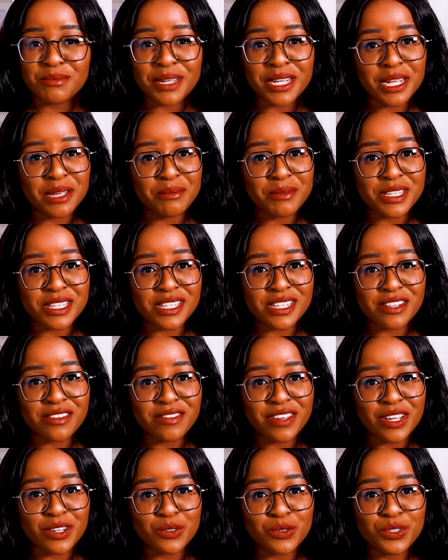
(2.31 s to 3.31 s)
My name is
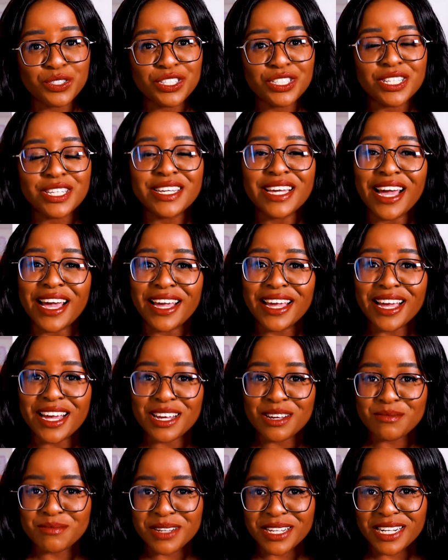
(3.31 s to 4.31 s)
Sylvia Uchi. I
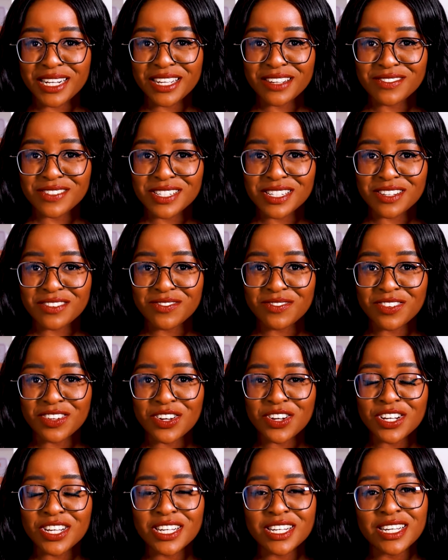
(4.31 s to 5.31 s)
am a lifestyle
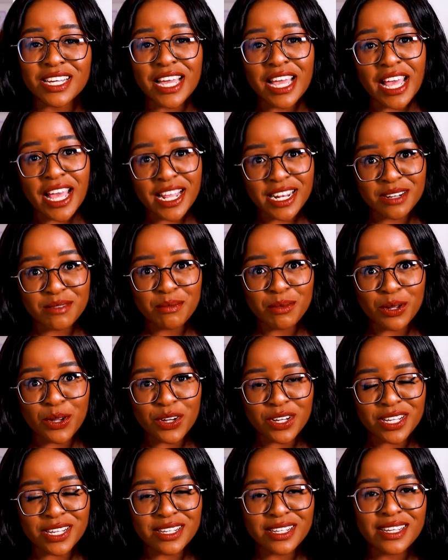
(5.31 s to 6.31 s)
vlogger and
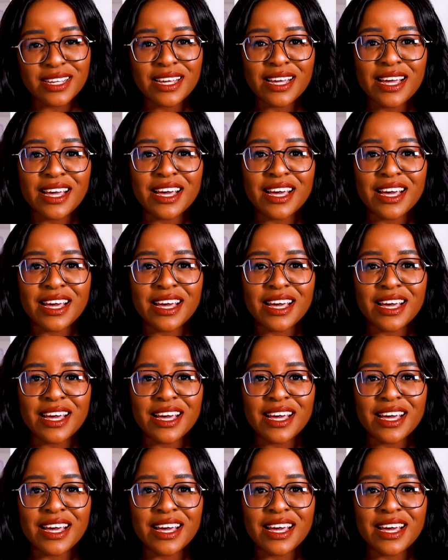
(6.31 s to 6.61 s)
blogger.